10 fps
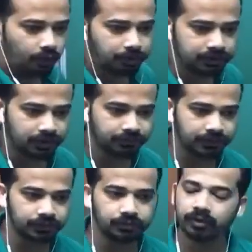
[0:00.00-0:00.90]
open
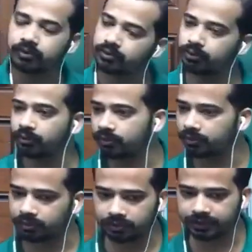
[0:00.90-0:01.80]
surface, you got two
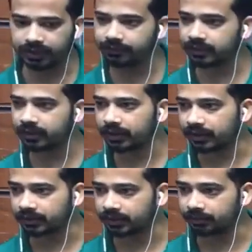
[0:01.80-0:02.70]
dA vector
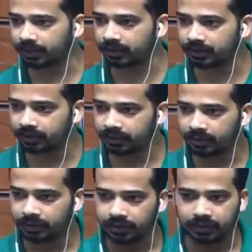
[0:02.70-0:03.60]
direction, am I right?
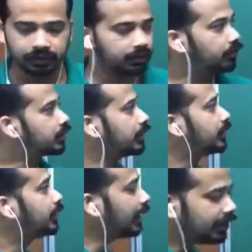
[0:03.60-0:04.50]
Now look at
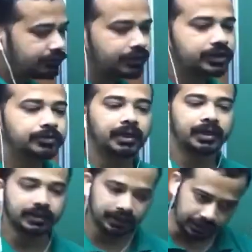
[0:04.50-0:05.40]
it, that is fixed by
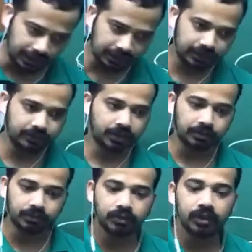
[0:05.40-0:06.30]
again right hand
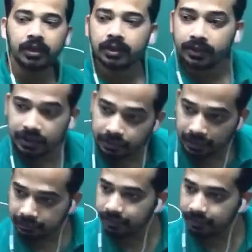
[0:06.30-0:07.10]
thumb rule. That's what